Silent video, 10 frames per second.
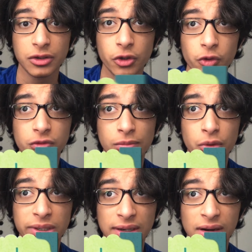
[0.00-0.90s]
Good
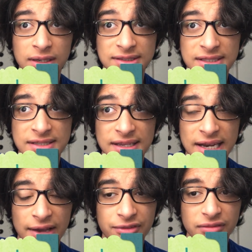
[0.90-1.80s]
morning, guys. It is
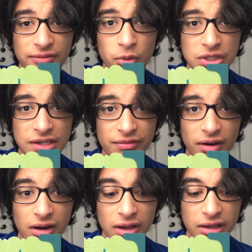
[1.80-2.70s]
eleven
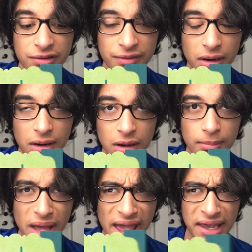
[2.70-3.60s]
forty-five
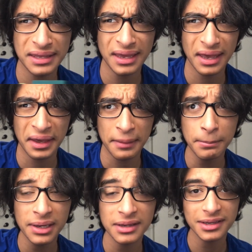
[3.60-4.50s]
um, a
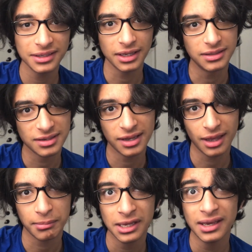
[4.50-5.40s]
m Yeah, it's a
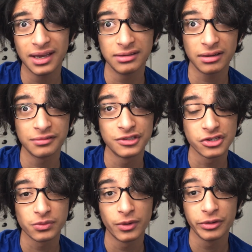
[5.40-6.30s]
m and I've
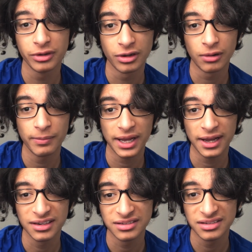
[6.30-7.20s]
just woken up
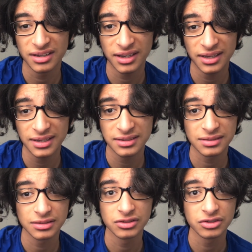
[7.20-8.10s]
and it
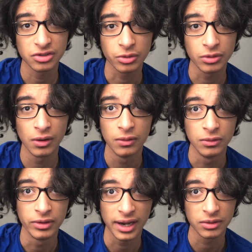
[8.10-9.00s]
is so
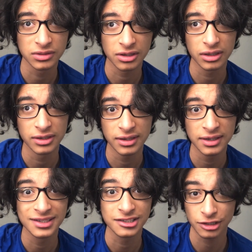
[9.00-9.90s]
cold outside.
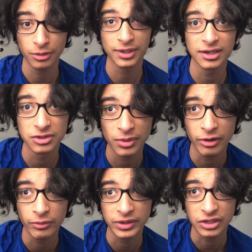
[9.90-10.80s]
It is snowing as
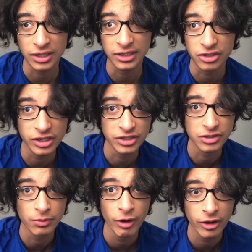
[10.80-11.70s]
well, which I literally
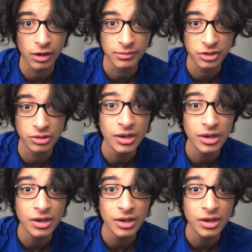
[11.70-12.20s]
just woke up to